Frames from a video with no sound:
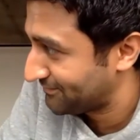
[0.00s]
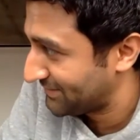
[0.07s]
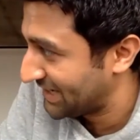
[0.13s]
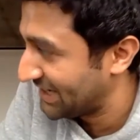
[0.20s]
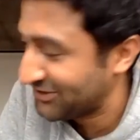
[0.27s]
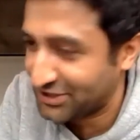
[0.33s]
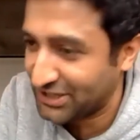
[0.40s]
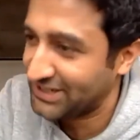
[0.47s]

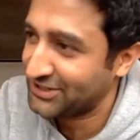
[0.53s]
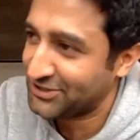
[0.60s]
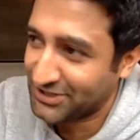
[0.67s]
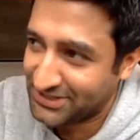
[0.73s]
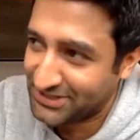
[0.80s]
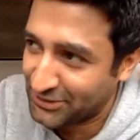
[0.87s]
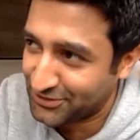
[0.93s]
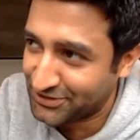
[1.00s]

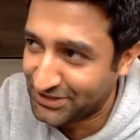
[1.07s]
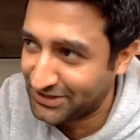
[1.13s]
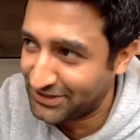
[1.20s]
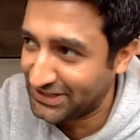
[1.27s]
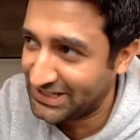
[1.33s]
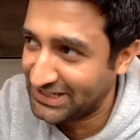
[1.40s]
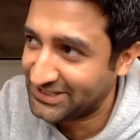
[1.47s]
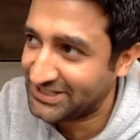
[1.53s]

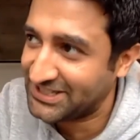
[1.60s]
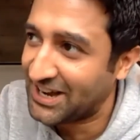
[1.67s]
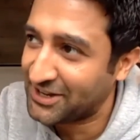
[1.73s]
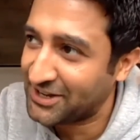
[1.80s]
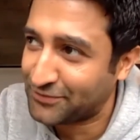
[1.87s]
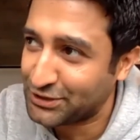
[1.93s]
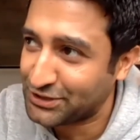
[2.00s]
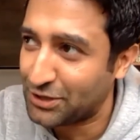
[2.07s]
He's done
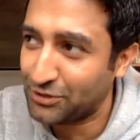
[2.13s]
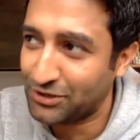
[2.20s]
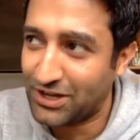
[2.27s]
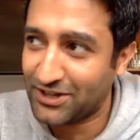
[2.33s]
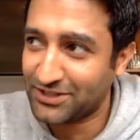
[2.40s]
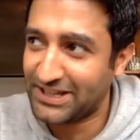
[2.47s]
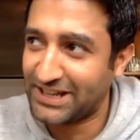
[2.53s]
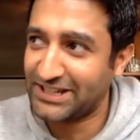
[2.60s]
it for so
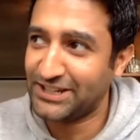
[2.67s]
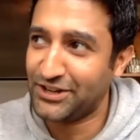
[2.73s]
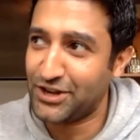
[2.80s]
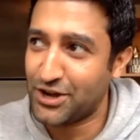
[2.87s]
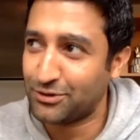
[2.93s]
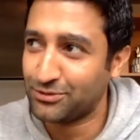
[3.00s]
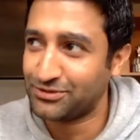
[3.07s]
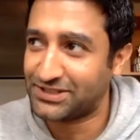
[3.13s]
long that he
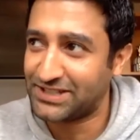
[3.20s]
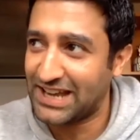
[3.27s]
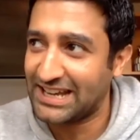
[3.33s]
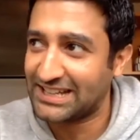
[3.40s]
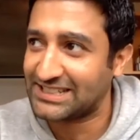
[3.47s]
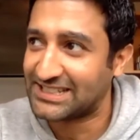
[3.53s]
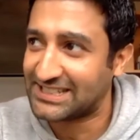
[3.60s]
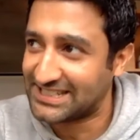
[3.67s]
knows
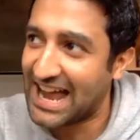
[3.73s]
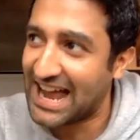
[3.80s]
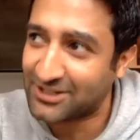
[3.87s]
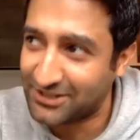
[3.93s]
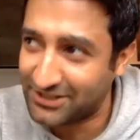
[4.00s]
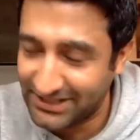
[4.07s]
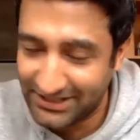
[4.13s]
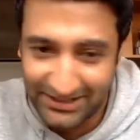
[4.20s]

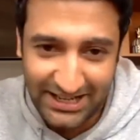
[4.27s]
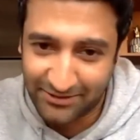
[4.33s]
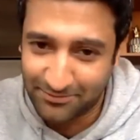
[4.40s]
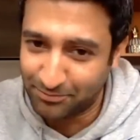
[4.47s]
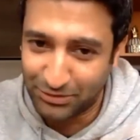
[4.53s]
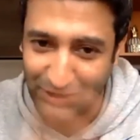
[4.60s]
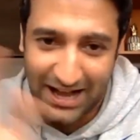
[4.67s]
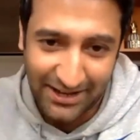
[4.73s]
exactly, like
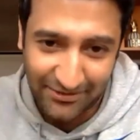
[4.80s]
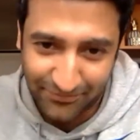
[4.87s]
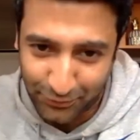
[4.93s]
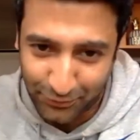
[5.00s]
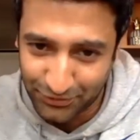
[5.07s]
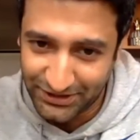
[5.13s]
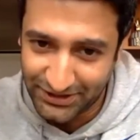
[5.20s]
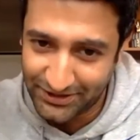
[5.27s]

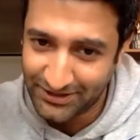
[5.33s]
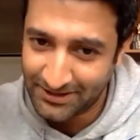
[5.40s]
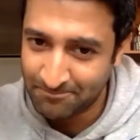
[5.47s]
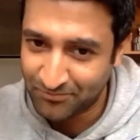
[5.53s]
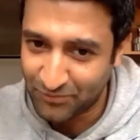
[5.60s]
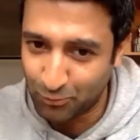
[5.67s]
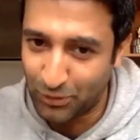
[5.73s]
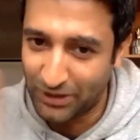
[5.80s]
blindfolded,
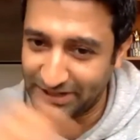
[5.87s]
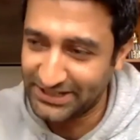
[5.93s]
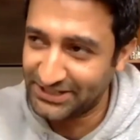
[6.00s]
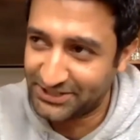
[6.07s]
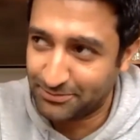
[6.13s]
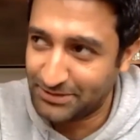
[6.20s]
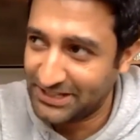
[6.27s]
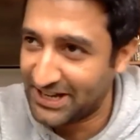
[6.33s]
what
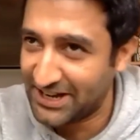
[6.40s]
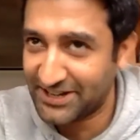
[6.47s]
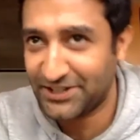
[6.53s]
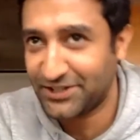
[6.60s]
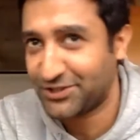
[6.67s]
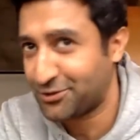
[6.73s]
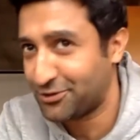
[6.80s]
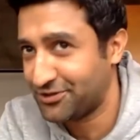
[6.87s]
needs to be done
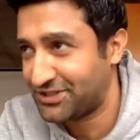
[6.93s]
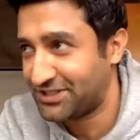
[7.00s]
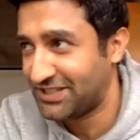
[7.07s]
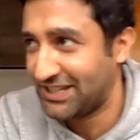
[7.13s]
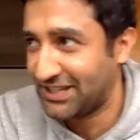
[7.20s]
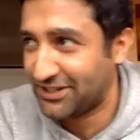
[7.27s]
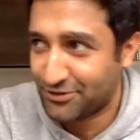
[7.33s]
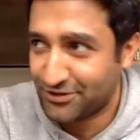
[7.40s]
in a certain
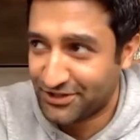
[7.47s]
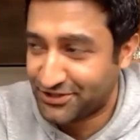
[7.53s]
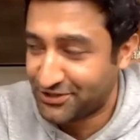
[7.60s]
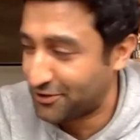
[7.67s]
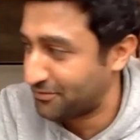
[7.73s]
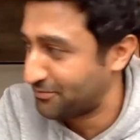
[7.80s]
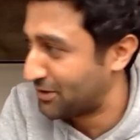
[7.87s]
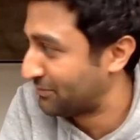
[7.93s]
scene or in a
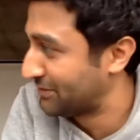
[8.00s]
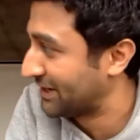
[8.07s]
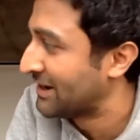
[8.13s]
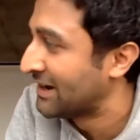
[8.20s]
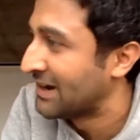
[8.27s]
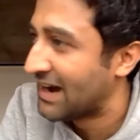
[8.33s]
certain moment.